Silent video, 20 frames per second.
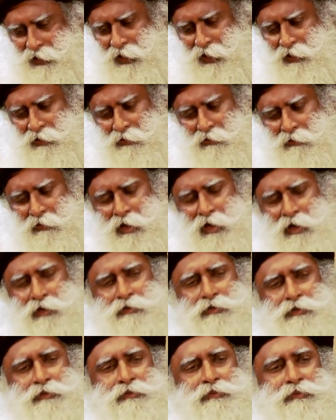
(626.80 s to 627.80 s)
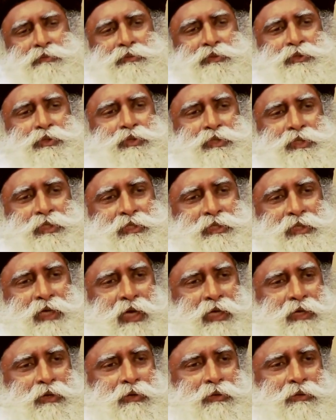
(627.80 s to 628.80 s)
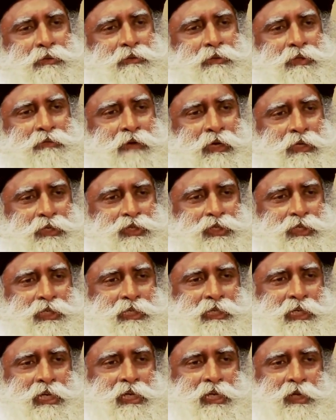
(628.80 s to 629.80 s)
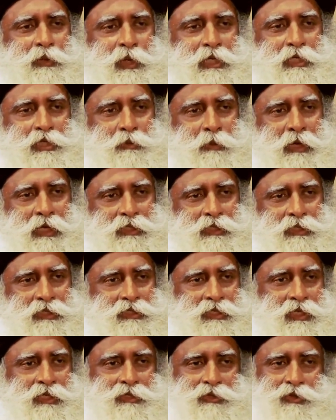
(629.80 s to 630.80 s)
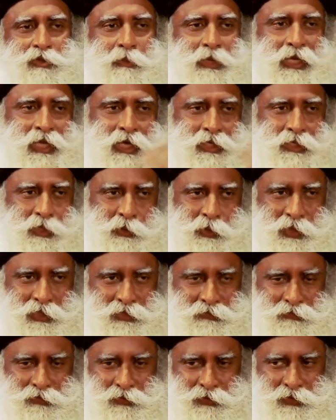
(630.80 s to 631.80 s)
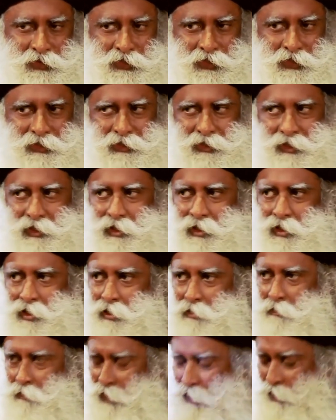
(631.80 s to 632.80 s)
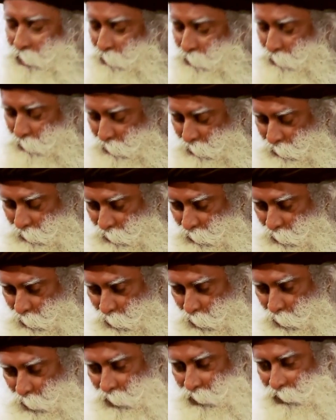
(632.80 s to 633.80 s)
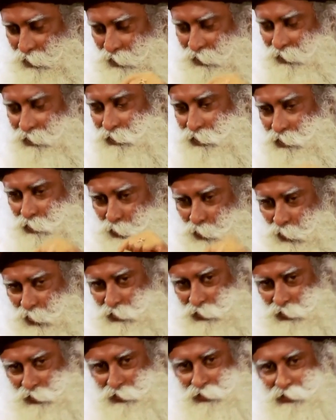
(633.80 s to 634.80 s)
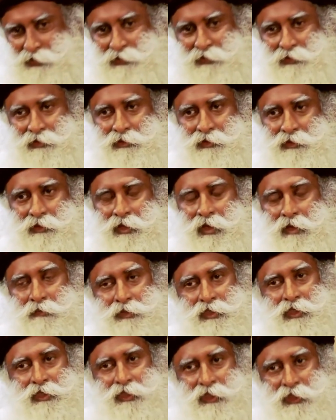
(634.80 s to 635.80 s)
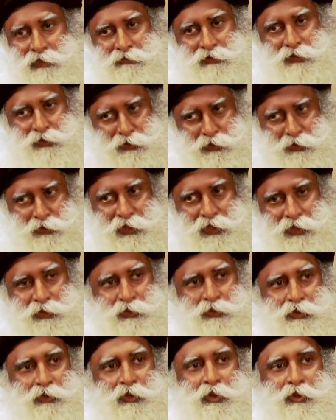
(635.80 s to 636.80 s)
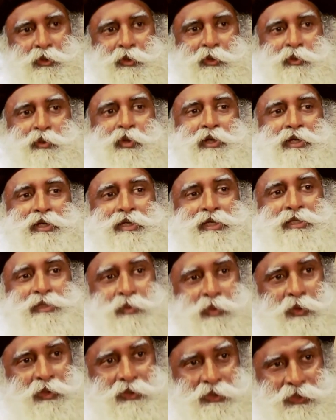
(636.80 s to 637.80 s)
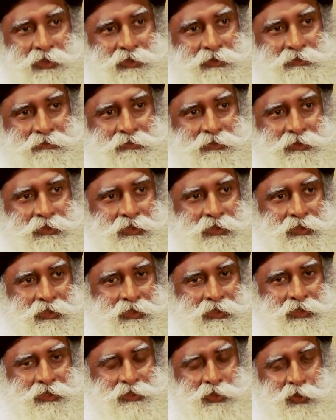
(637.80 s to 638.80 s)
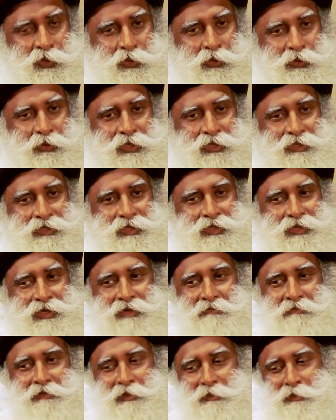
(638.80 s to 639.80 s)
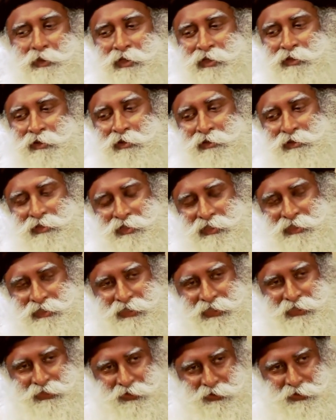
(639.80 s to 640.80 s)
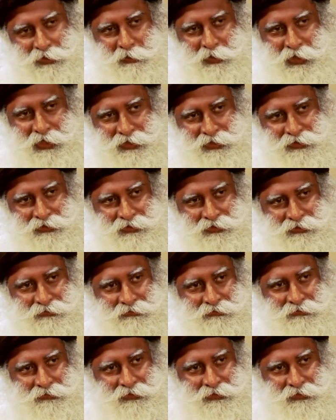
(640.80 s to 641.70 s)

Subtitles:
I know how to use it, I know if I drink it, it'll quench my thirst and so many other ways of using it, but I do not know what is water. I'm saying even today you do not know what is water. It's the only thing available in all three states on the planet.